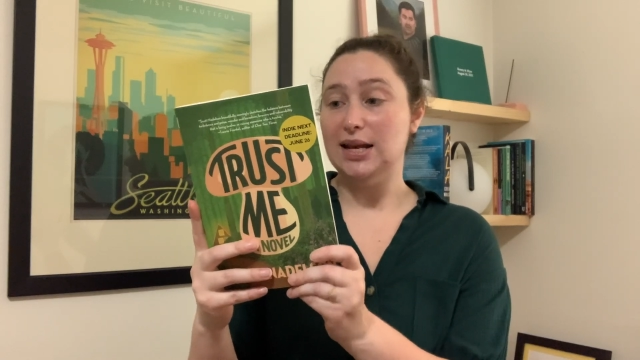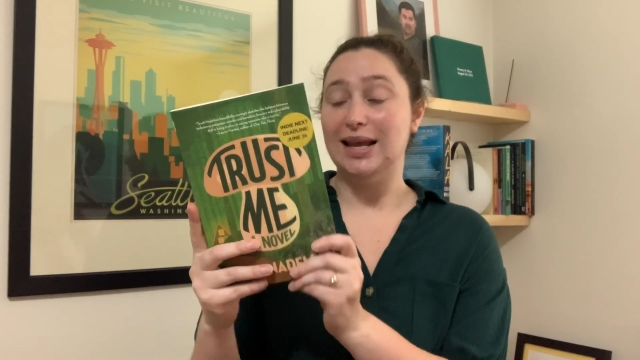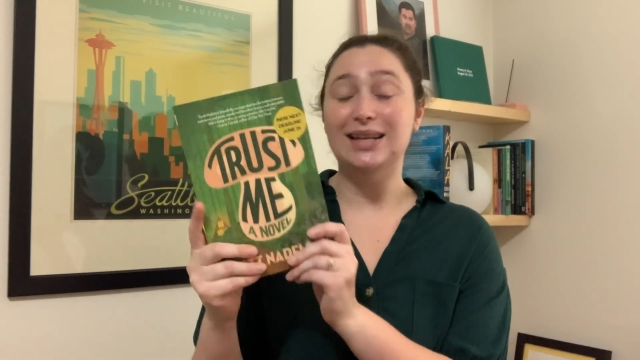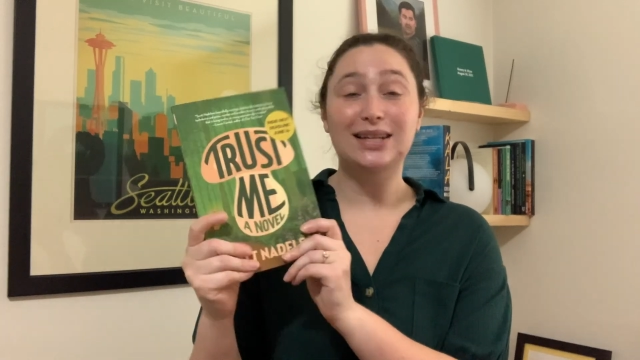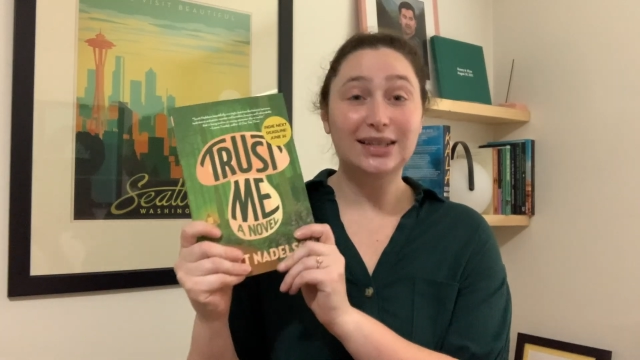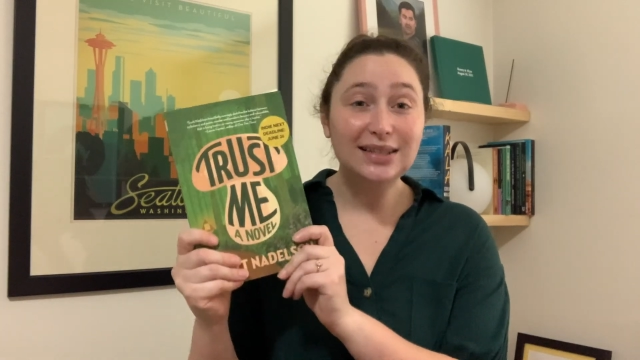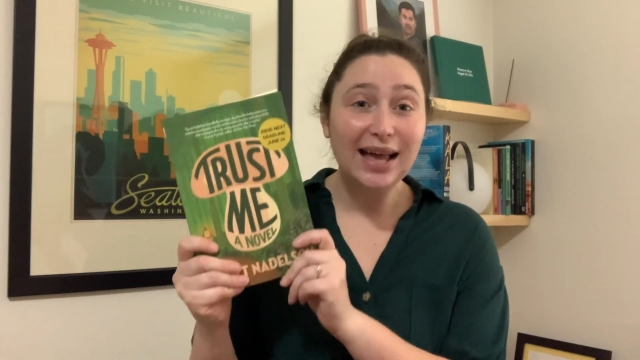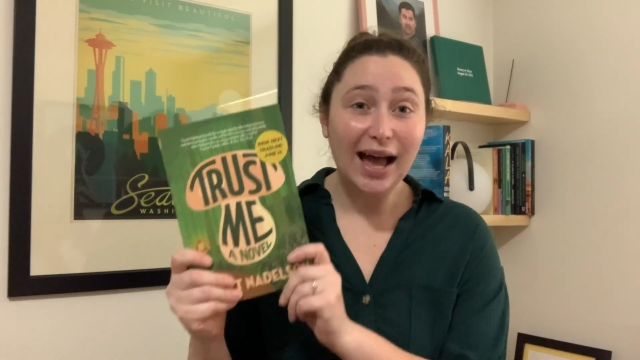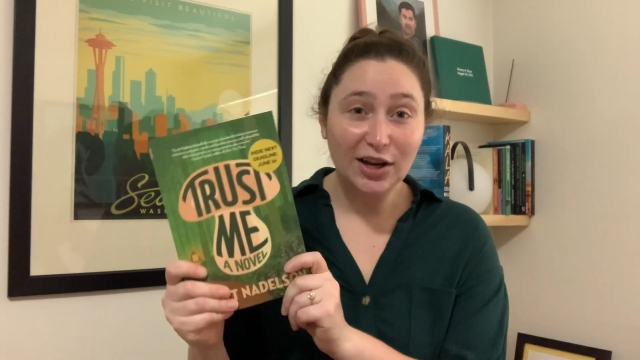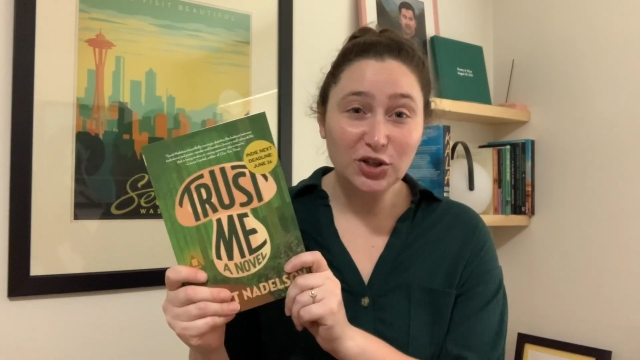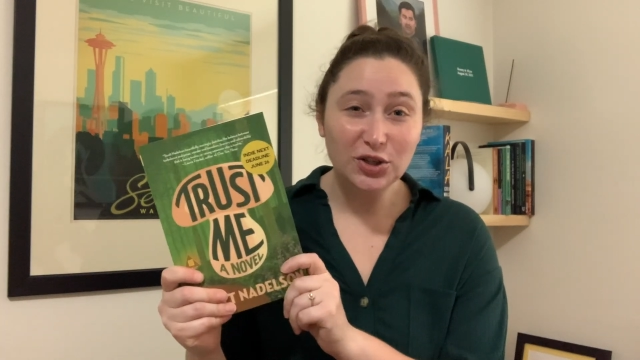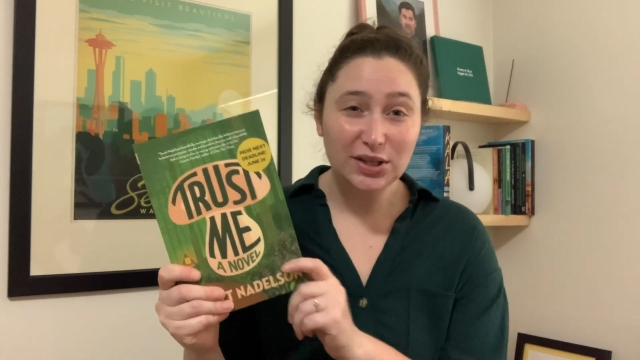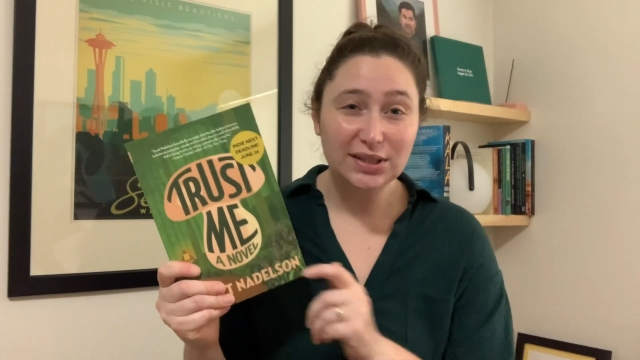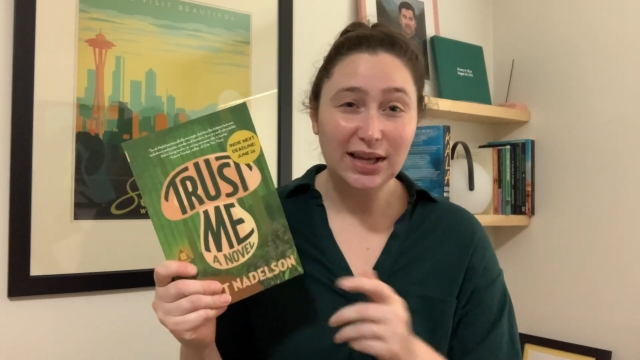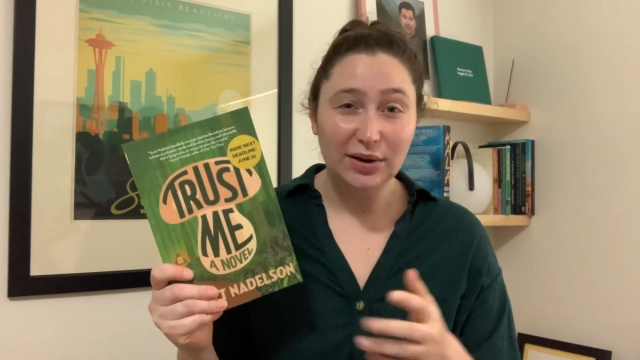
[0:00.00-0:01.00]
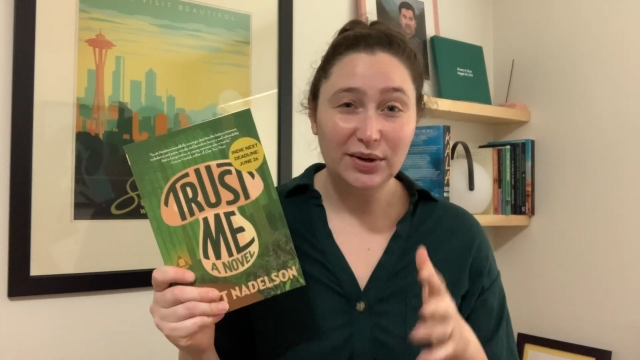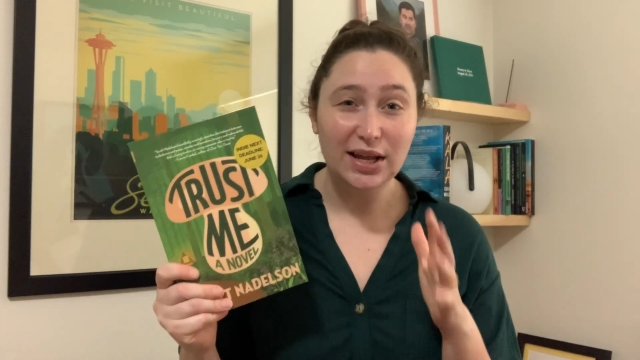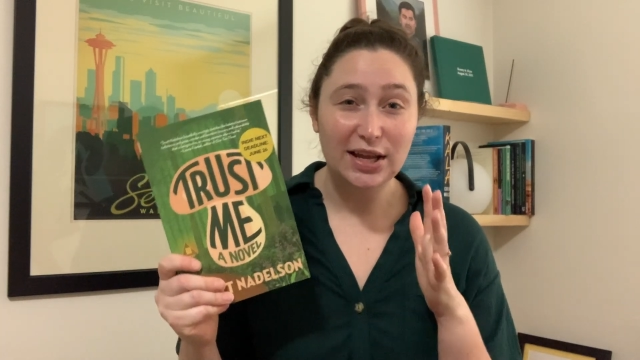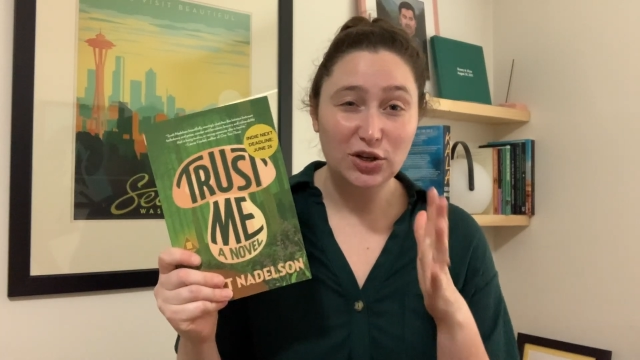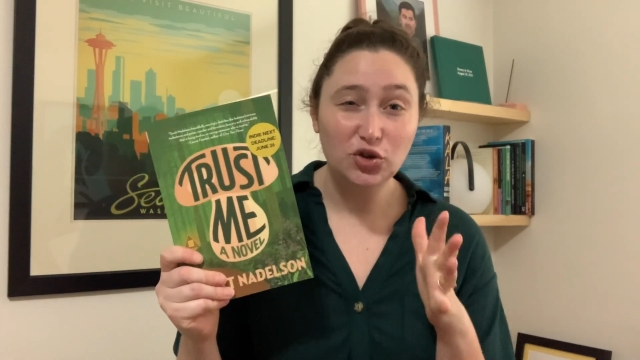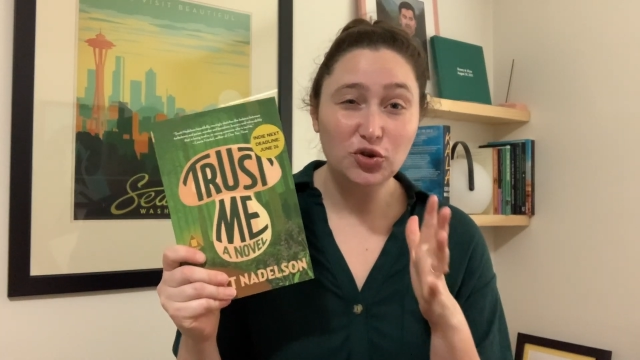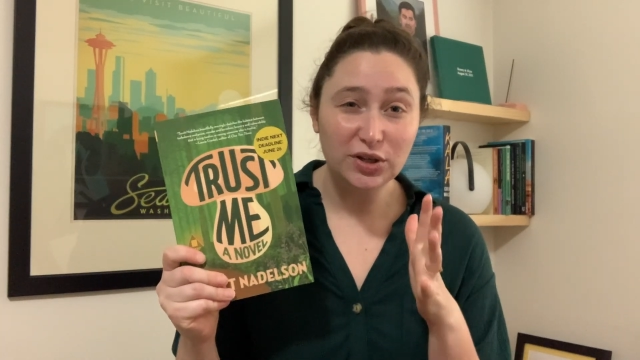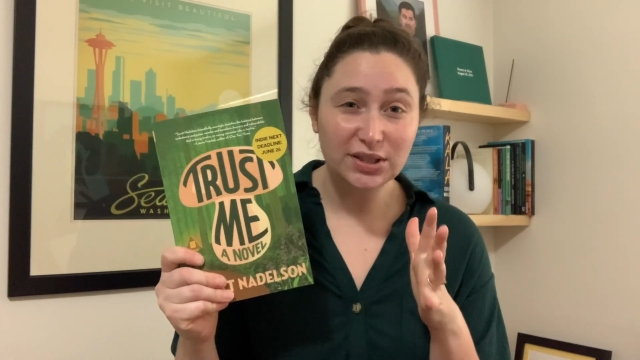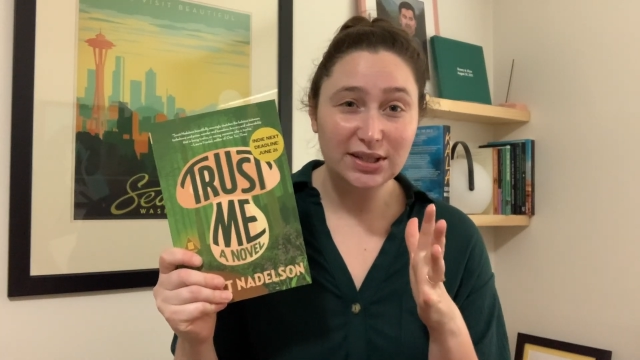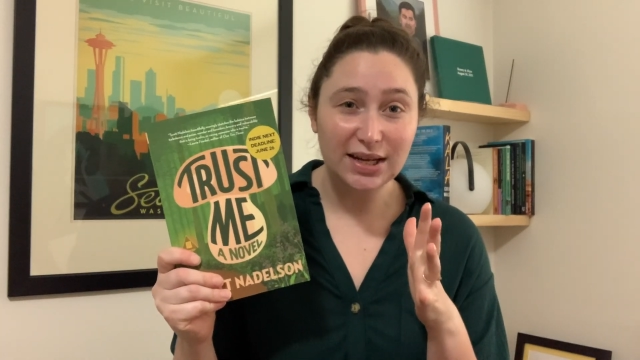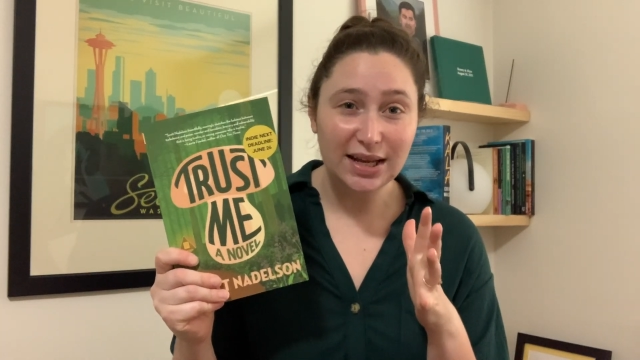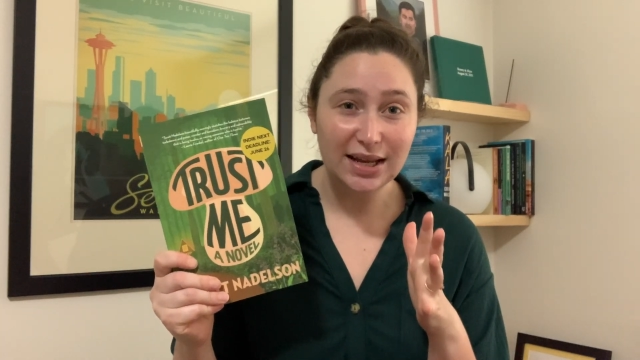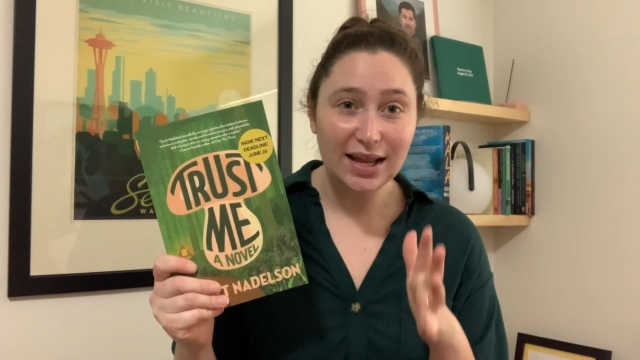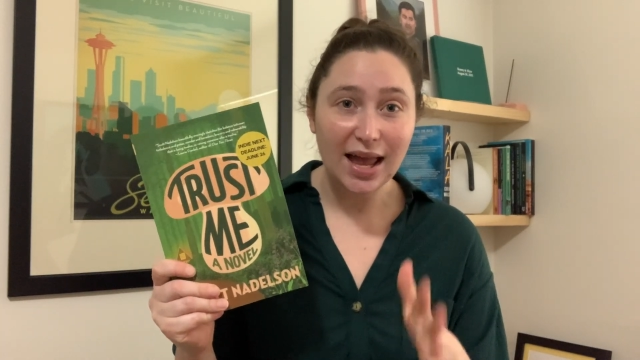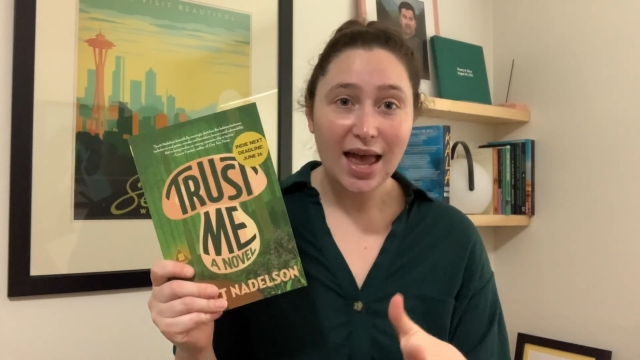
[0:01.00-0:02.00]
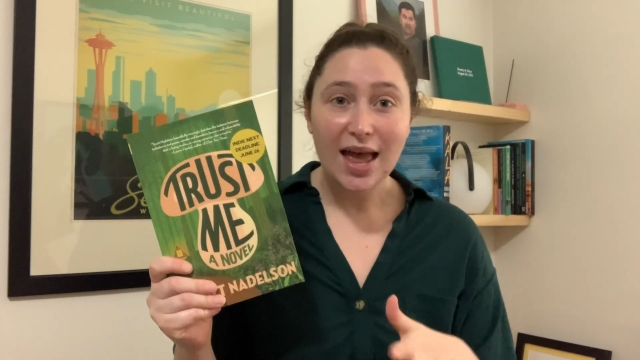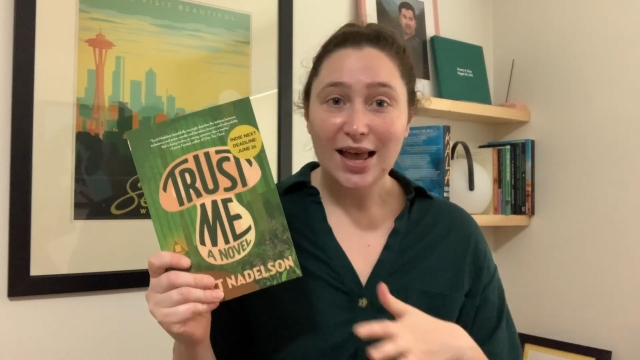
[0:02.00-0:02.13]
It does actually sound interesting,